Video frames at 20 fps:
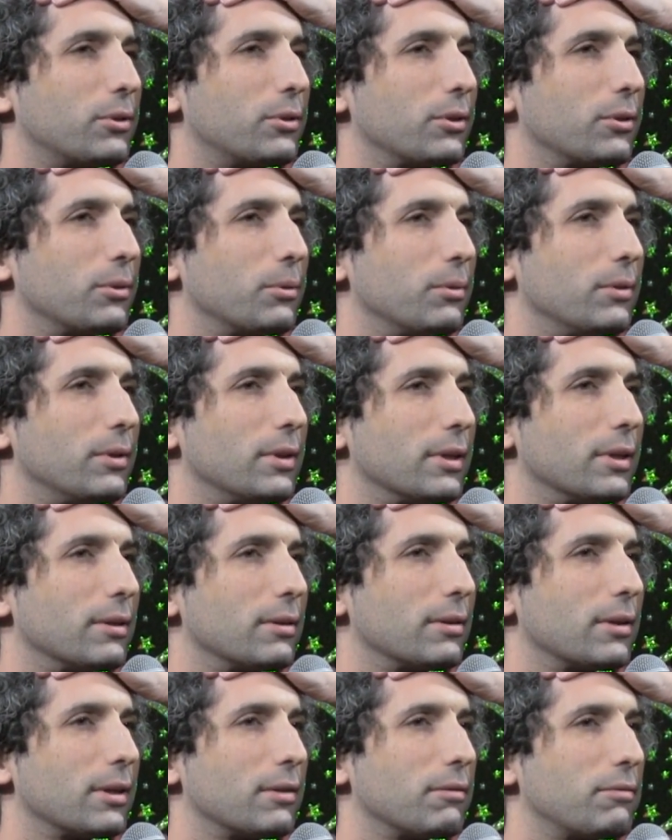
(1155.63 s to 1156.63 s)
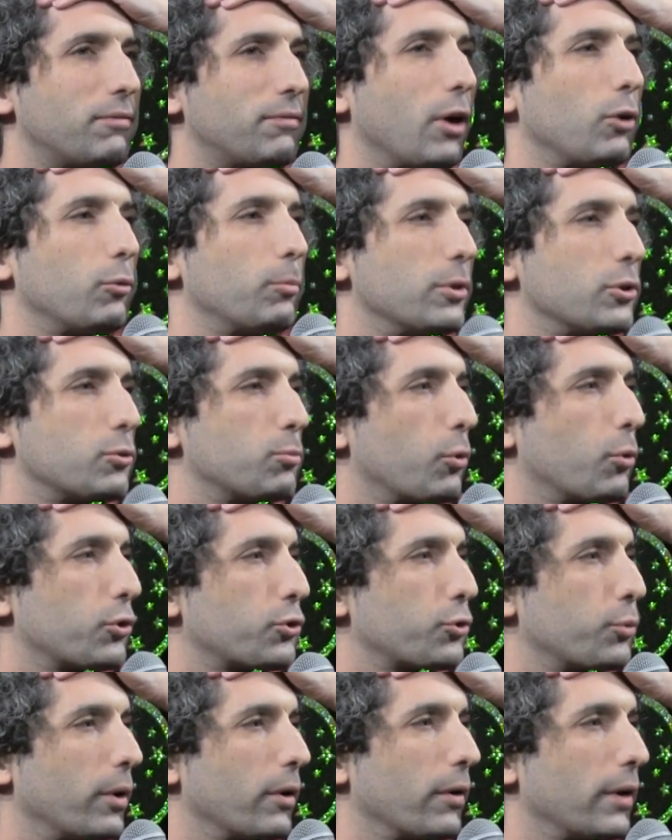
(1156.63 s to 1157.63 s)
to the Feldman's
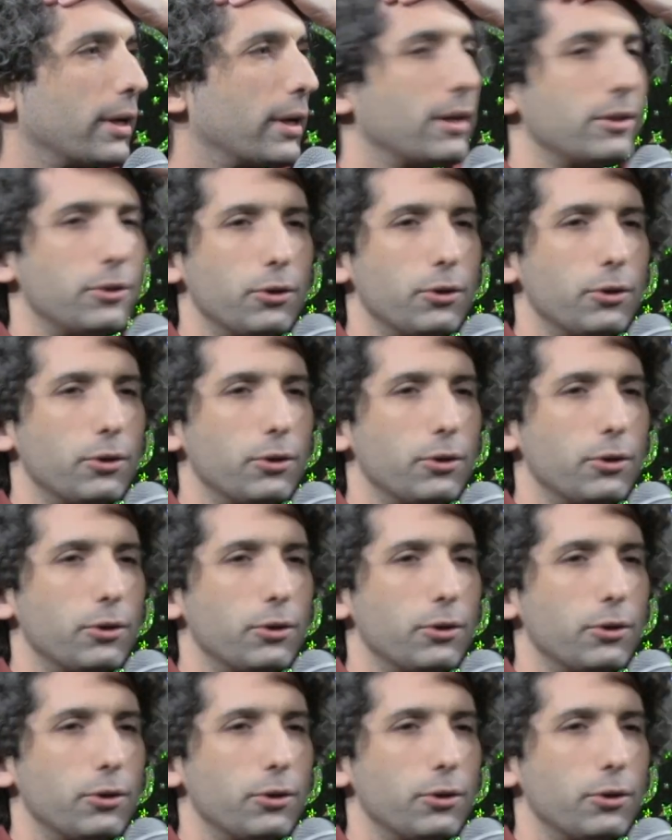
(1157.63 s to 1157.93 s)
mortuary.